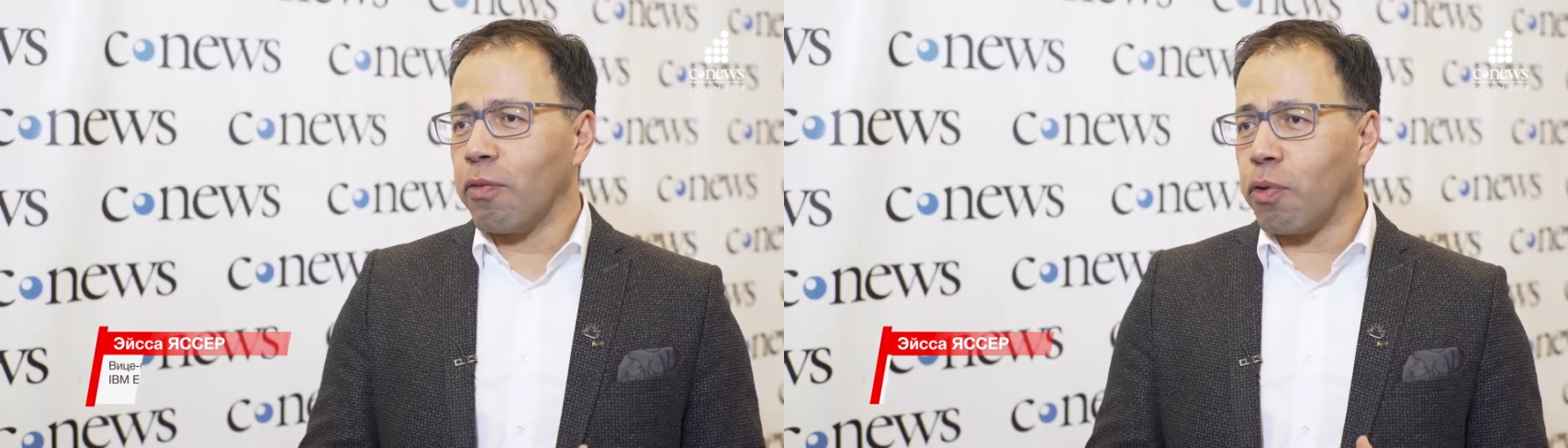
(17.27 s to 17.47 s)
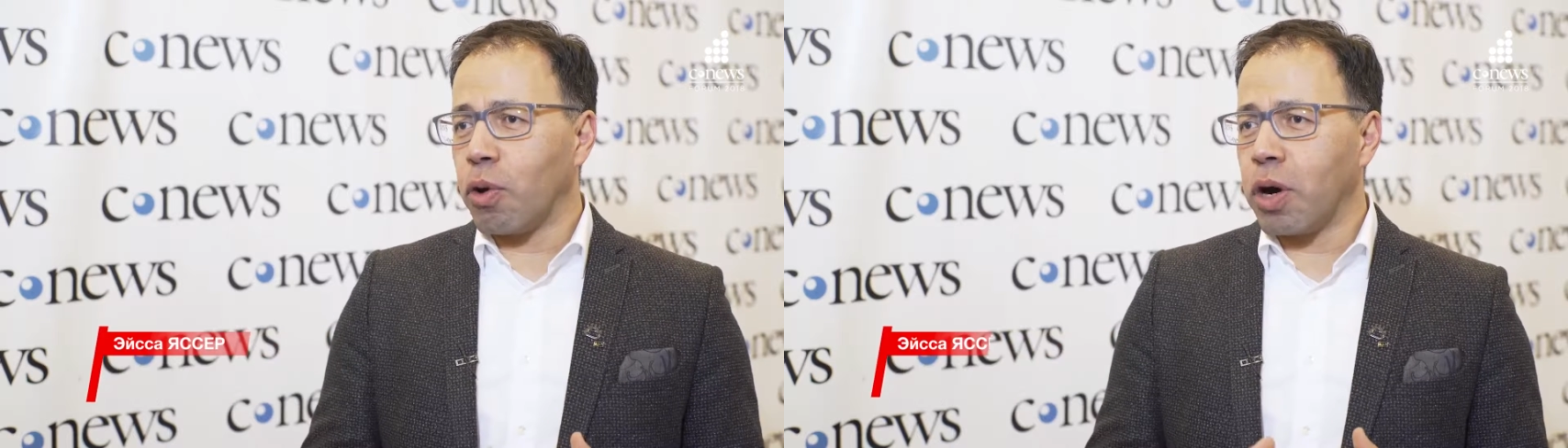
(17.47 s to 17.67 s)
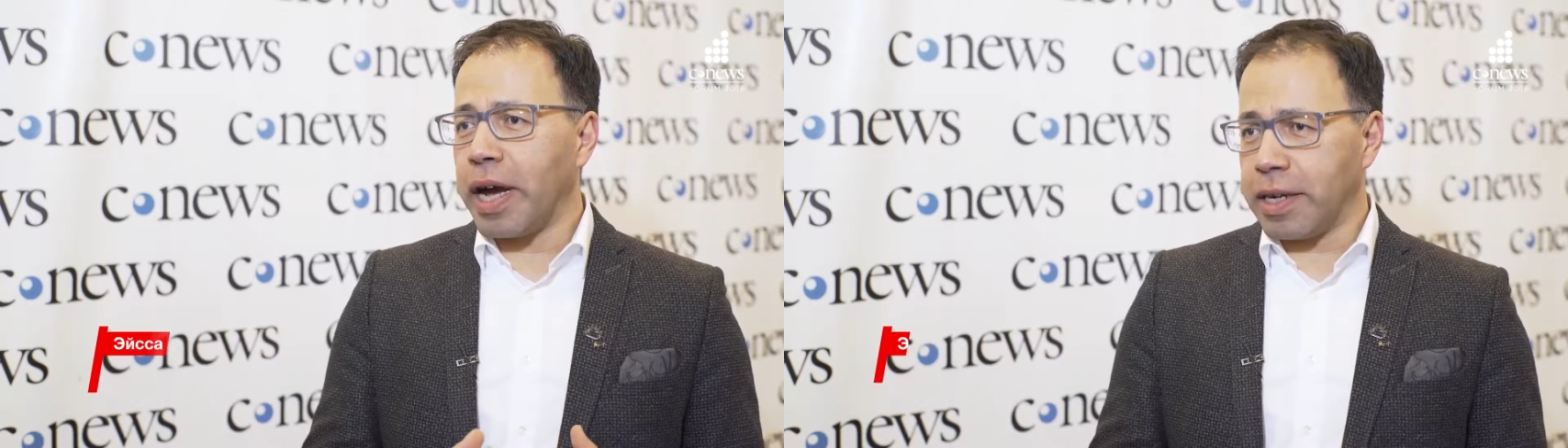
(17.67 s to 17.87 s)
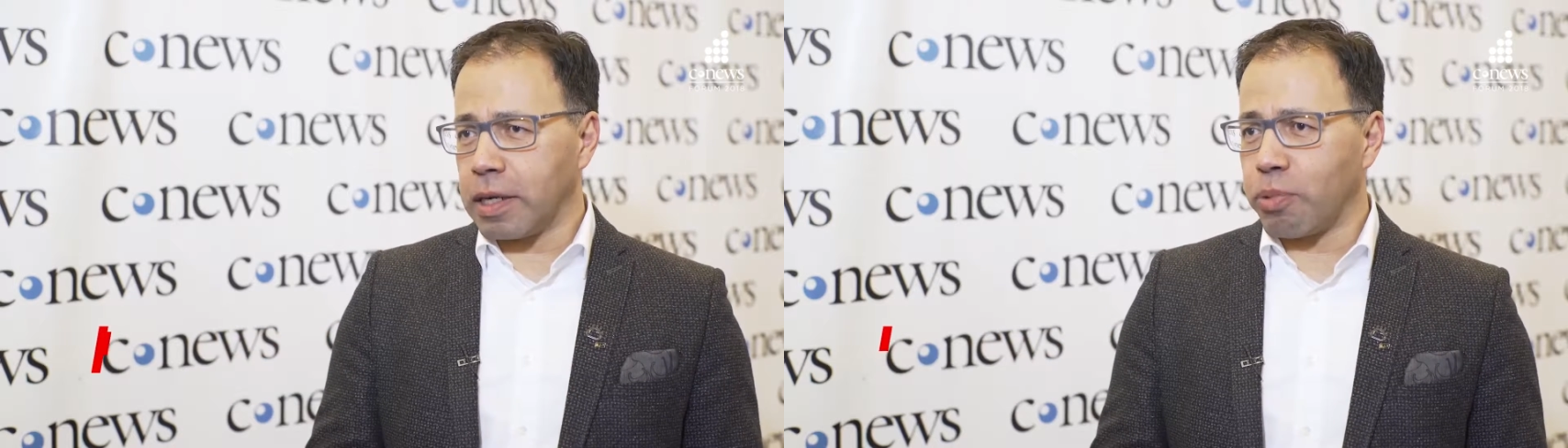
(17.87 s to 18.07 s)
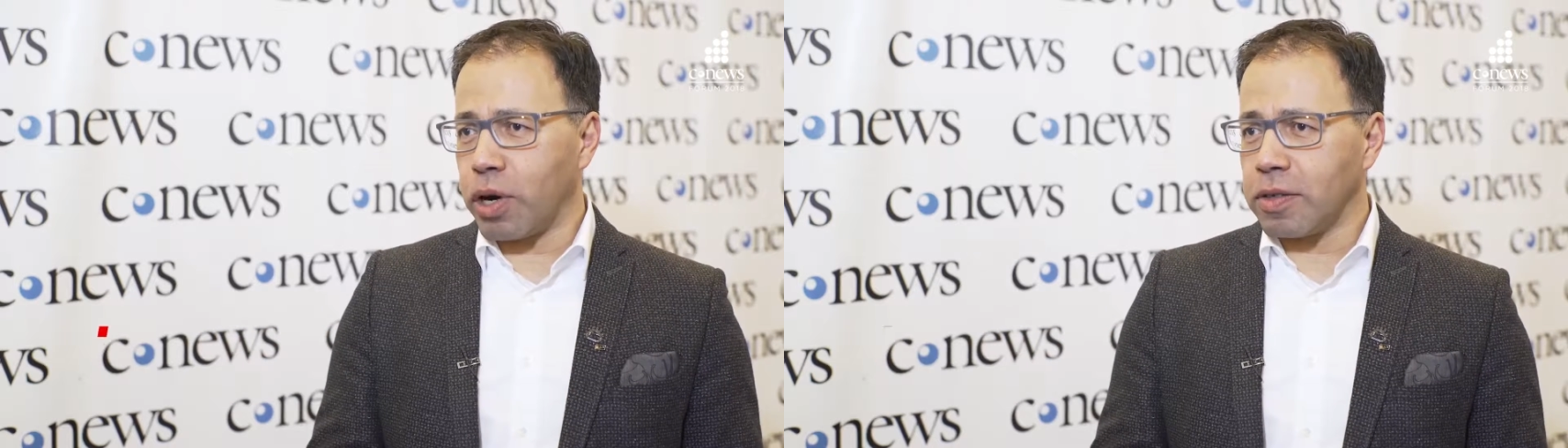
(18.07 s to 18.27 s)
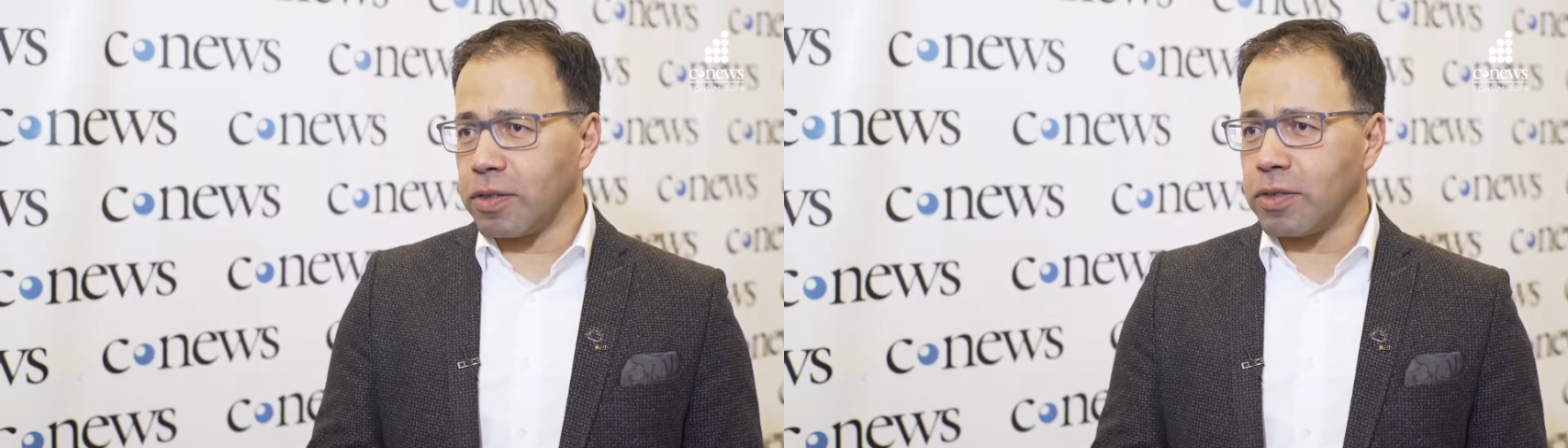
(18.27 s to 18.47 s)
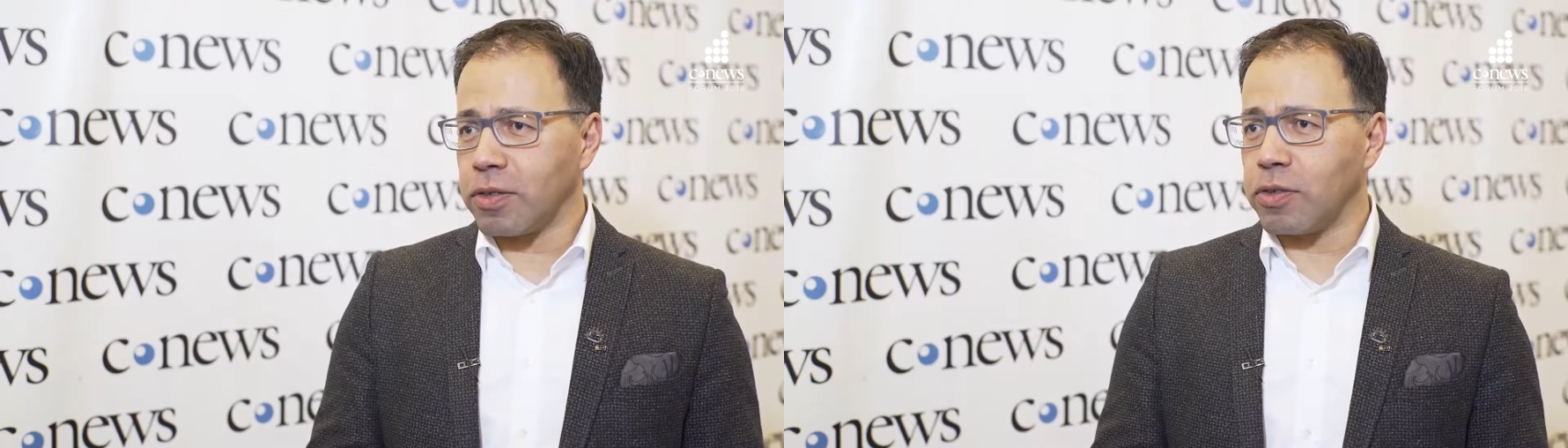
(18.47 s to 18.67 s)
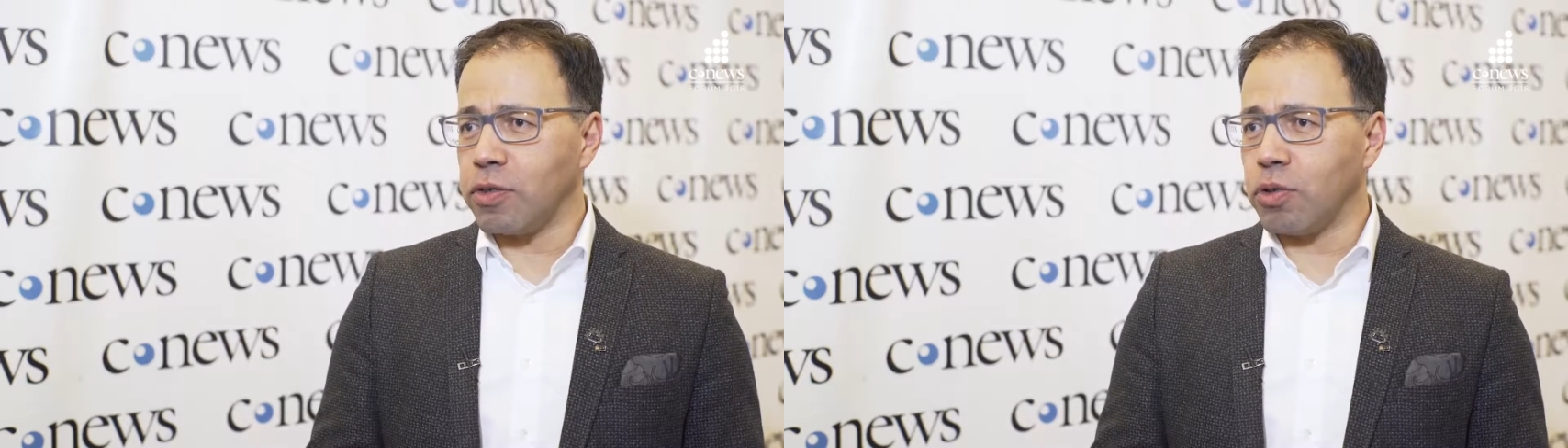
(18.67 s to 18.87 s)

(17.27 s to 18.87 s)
for enterprises